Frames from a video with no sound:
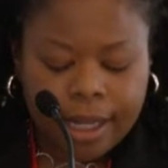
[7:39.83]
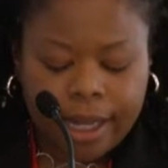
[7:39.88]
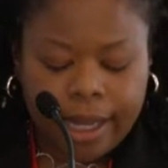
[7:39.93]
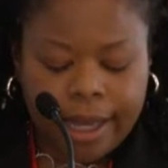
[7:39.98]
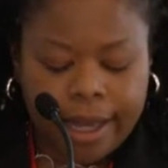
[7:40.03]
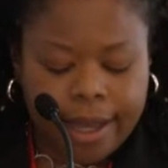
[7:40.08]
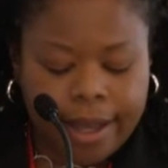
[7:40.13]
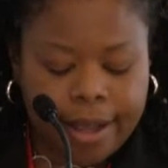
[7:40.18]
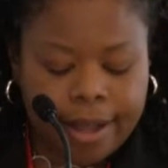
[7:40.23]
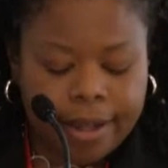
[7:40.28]

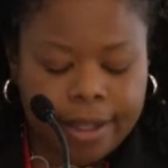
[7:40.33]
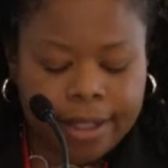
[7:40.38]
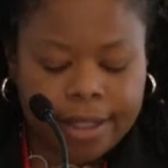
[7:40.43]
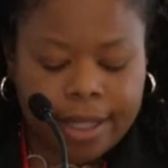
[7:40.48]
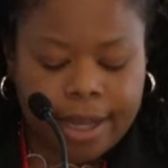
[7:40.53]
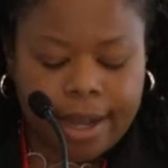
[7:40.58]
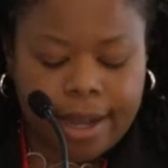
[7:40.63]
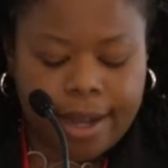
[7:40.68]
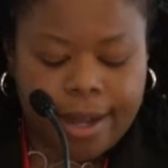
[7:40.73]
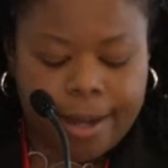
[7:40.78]
And
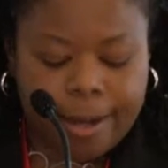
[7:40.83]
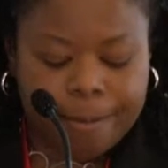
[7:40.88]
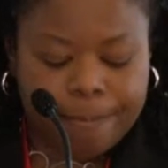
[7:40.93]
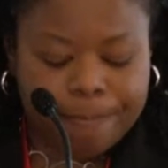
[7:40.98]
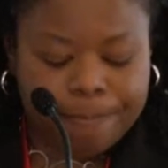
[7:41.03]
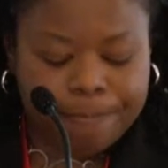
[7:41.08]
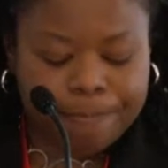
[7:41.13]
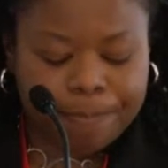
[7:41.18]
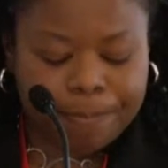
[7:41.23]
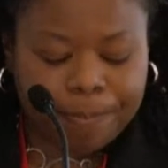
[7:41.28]

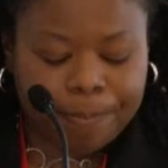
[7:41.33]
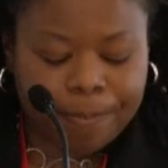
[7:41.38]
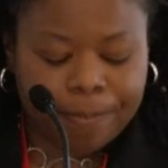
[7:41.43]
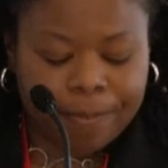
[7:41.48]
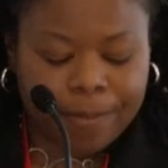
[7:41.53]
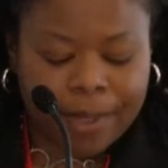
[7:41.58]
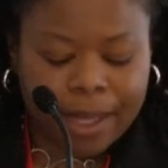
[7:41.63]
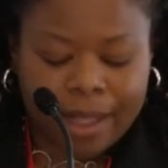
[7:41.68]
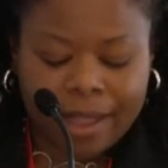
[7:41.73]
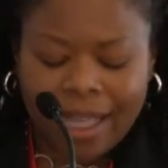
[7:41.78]

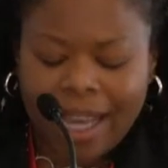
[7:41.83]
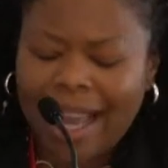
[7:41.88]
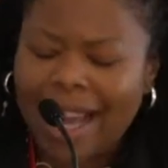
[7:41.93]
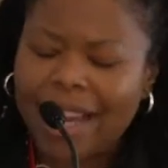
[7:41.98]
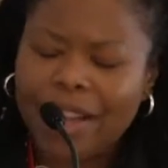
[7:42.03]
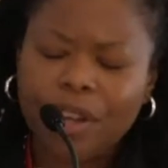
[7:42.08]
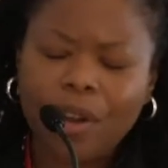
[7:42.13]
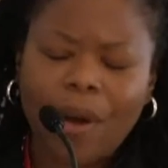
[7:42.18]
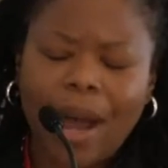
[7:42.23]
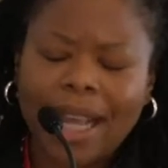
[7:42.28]
they
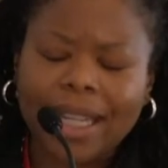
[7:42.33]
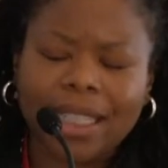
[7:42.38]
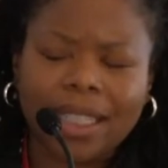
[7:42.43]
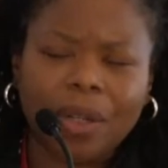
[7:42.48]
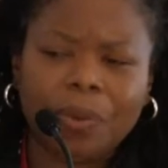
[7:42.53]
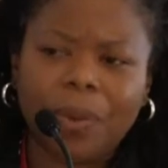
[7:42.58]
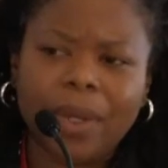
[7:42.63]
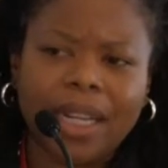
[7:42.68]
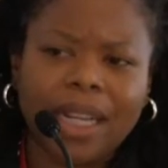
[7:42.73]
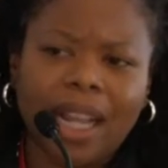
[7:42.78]
had no
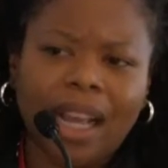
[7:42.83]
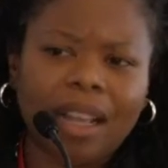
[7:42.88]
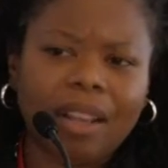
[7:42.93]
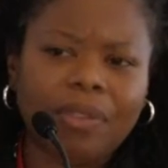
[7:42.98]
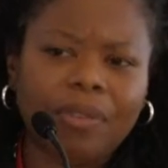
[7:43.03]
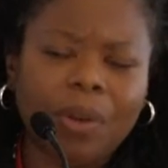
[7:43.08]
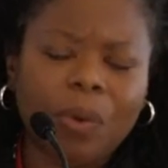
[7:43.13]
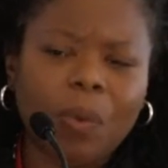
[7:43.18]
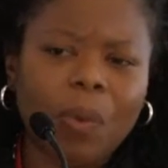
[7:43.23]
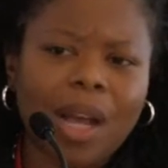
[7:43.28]
idea what an
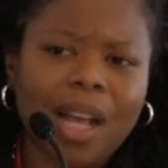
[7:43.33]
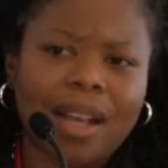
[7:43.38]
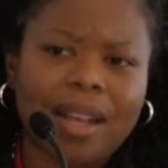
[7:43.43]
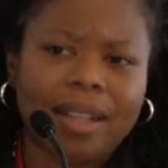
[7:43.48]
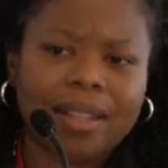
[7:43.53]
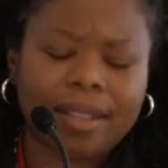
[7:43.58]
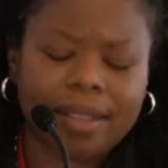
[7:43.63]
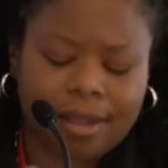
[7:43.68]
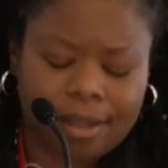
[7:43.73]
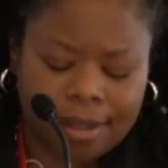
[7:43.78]
elephant
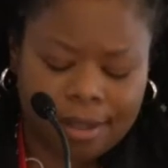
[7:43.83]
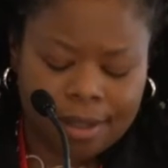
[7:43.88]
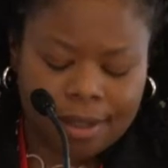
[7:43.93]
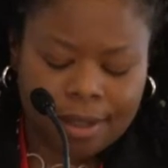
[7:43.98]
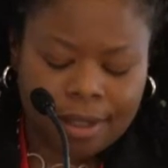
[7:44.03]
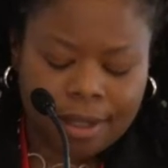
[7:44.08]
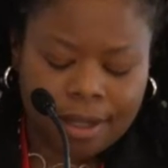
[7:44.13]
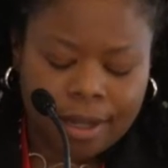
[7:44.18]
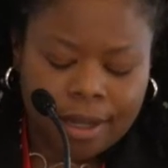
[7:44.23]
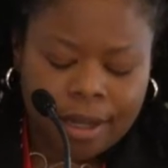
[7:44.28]
was.
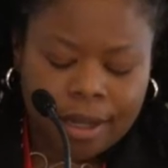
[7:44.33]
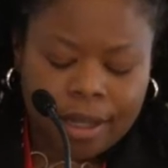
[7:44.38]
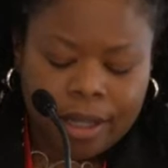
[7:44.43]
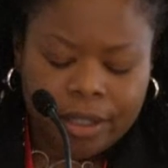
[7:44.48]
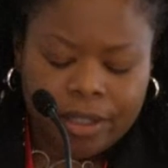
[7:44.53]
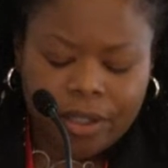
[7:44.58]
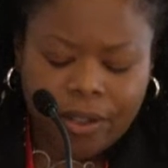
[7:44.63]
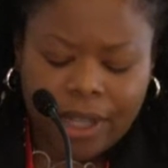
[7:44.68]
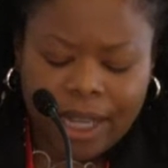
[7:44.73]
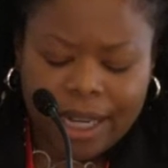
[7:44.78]

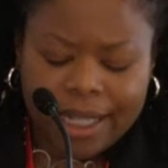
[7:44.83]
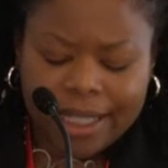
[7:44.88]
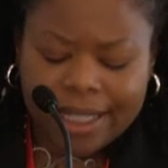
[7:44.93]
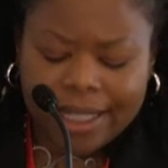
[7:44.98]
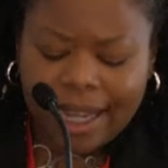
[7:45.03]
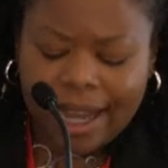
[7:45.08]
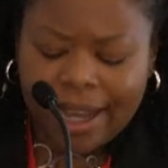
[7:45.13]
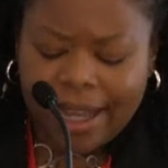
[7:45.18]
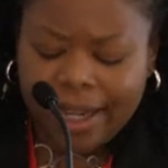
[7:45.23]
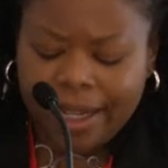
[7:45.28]
So they
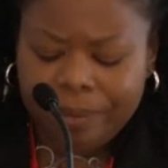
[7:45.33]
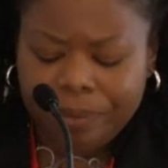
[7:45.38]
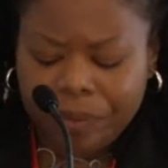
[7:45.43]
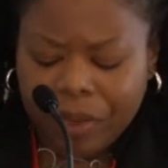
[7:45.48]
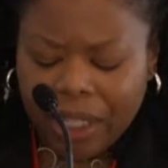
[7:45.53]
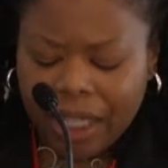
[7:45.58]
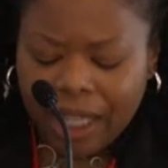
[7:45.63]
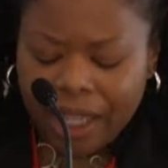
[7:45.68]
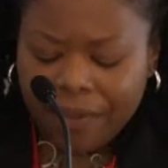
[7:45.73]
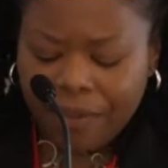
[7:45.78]
decided,
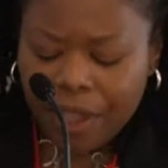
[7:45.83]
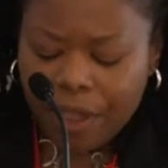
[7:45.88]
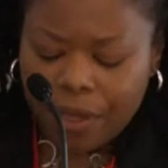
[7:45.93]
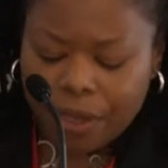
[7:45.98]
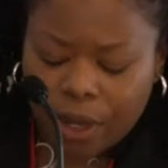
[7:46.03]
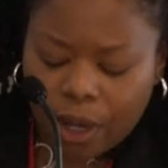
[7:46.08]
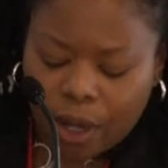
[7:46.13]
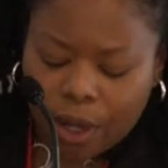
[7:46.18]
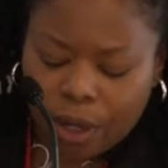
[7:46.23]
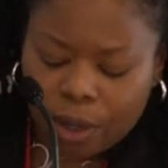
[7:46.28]
even
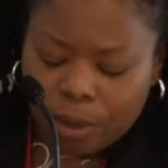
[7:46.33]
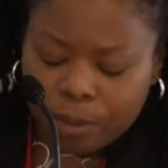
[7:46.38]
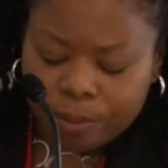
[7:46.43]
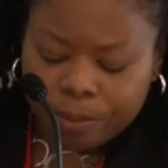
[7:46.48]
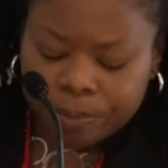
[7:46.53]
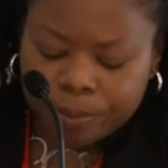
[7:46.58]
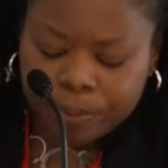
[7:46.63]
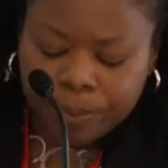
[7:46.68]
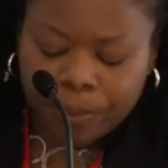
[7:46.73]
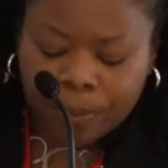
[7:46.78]
though
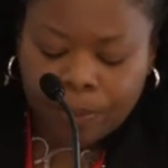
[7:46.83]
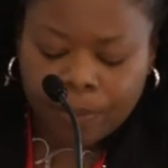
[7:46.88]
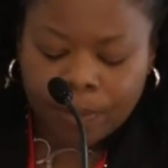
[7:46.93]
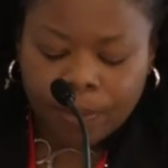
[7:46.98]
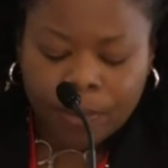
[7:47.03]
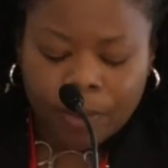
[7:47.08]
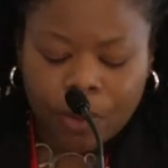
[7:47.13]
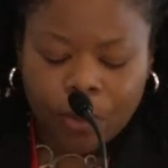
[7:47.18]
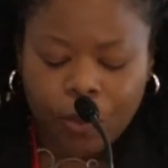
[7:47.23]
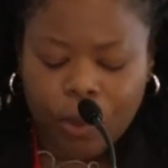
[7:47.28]

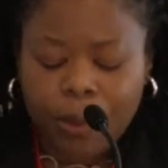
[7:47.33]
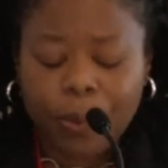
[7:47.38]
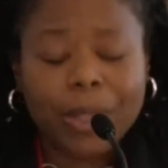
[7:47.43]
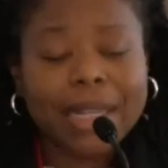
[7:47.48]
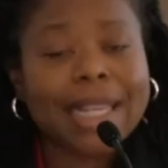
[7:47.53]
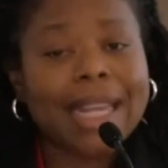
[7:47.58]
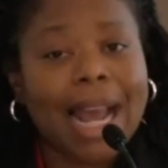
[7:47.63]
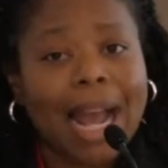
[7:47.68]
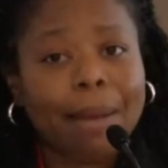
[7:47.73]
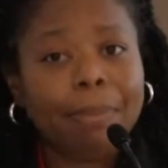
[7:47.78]
we
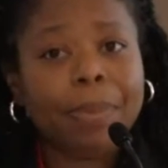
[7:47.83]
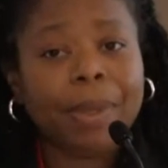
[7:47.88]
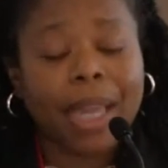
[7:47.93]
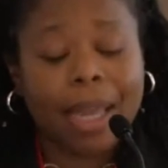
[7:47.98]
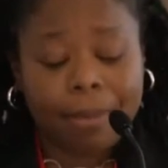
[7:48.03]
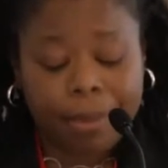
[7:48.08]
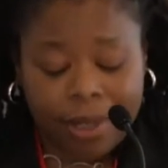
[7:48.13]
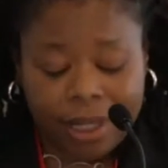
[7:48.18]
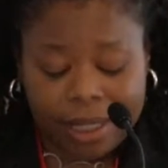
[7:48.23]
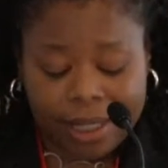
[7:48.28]
would not be
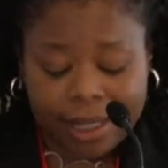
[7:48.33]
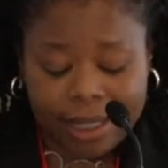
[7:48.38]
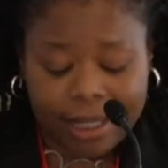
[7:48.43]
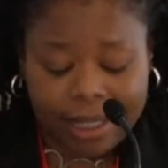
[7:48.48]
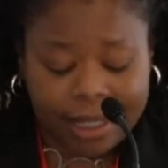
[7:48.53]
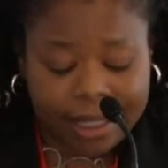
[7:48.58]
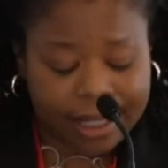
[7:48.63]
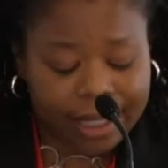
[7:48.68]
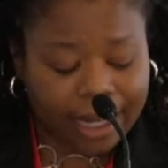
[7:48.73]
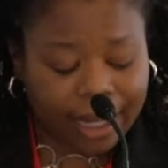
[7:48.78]
able to see
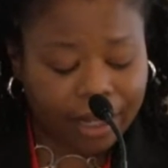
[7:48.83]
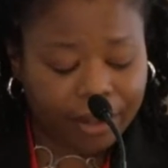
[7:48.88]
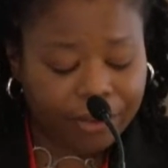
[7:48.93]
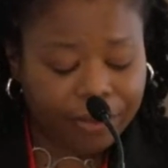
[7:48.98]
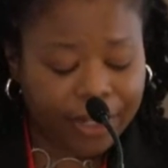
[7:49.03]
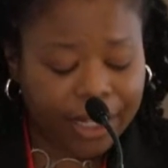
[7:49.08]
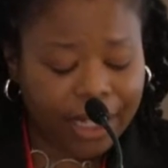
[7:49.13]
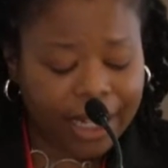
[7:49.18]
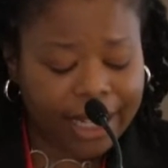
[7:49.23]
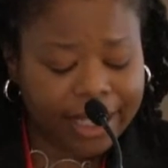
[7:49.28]
this
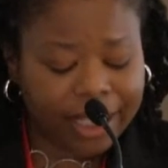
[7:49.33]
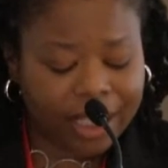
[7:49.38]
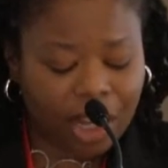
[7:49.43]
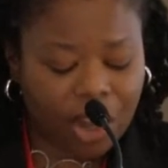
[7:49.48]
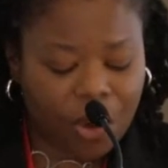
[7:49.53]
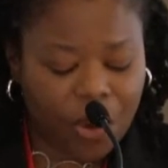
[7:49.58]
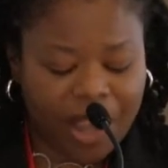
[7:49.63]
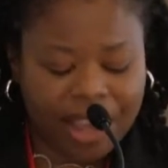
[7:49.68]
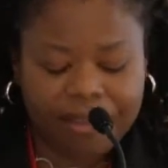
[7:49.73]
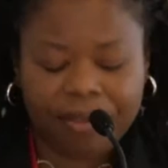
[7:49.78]
elephant, let's
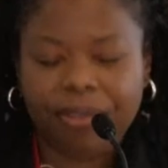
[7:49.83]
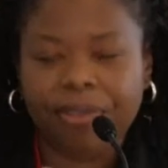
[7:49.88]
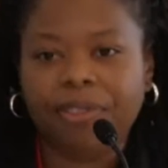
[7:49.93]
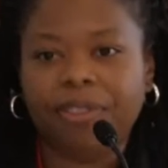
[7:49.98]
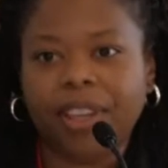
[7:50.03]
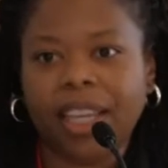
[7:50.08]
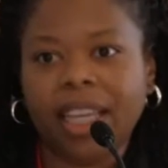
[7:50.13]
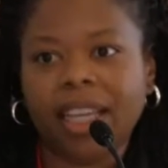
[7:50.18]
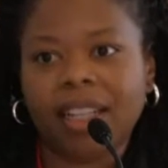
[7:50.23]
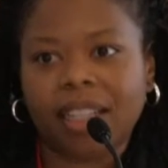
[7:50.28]
go and
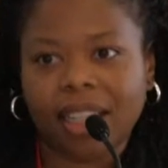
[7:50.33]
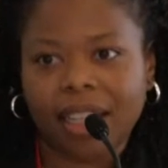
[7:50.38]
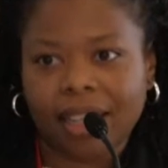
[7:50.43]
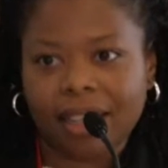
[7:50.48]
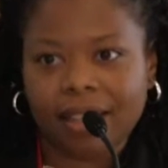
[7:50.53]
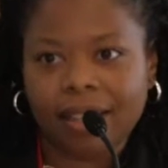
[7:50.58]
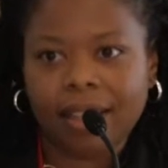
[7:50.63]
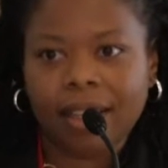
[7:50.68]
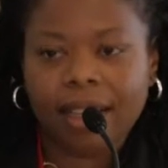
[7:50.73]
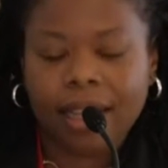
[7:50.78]
feel
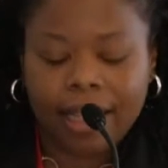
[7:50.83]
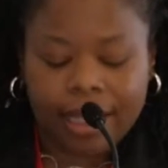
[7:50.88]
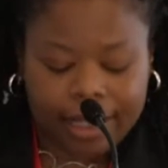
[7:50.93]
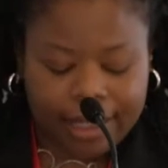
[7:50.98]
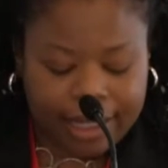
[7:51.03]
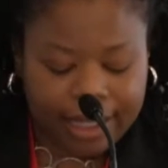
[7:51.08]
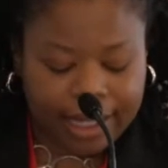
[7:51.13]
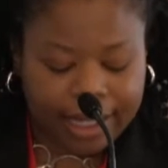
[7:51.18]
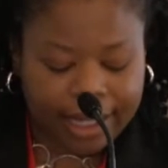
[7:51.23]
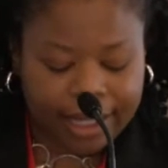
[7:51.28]
it
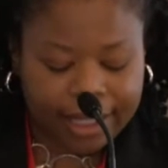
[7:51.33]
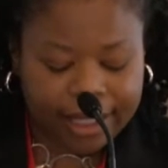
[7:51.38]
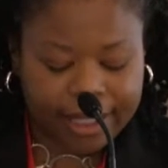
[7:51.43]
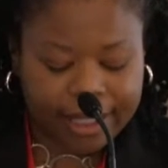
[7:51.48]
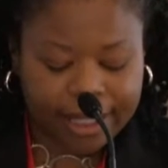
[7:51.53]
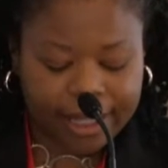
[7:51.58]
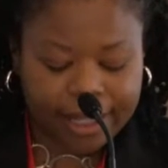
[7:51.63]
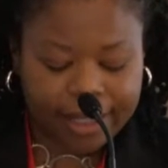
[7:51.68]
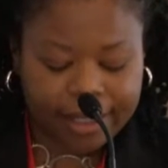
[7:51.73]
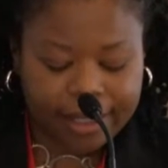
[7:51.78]
to get a
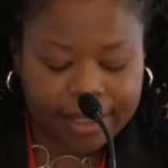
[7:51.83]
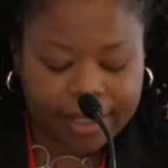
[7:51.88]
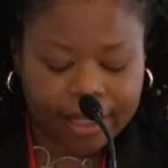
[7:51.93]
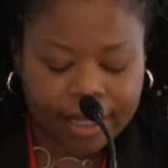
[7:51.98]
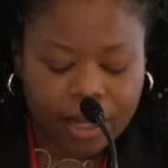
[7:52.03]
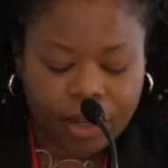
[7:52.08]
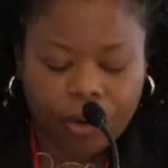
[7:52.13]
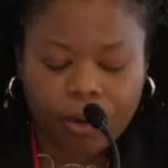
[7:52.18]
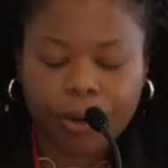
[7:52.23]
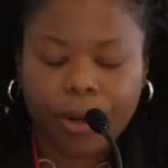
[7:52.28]
sense
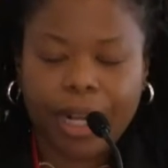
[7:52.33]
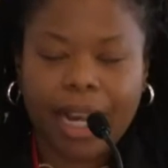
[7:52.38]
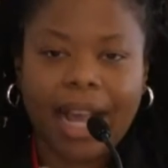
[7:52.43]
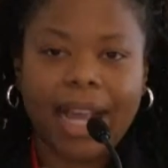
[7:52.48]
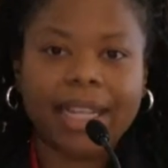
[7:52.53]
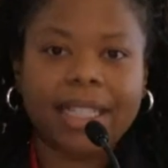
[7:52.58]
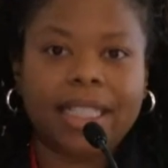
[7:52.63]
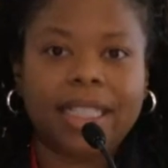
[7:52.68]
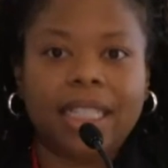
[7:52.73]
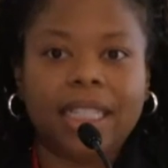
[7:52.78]
or an
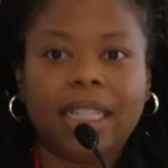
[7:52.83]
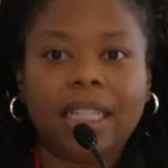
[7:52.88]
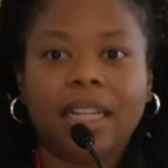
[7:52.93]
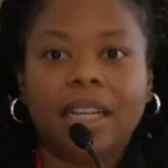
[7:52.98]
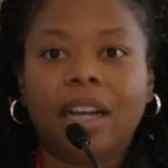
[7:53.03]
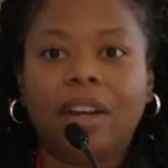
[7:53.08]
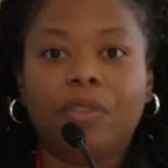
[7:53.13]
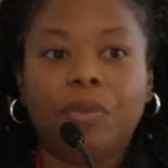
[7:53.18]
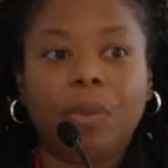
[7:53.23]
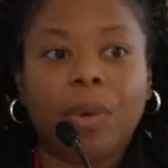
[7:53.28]

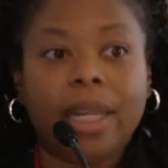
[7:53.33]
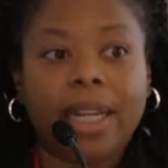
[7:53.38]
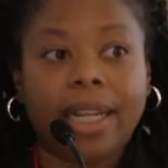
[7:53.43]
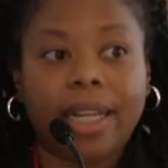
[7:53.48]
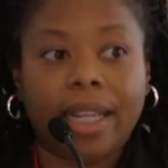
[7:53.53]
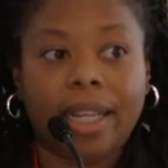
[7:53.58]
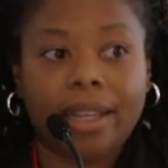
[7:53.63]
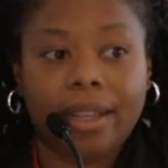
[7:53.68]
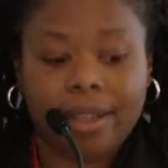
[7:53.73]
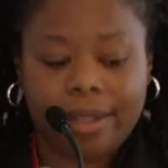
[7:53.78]
idea of what
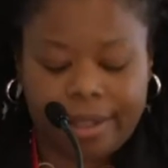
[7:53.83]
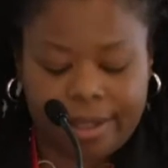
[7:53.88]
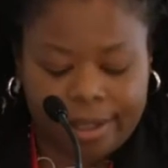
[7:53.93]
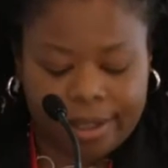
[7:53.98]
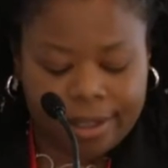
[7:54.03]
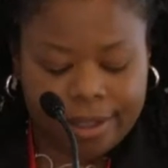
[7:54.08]
it is.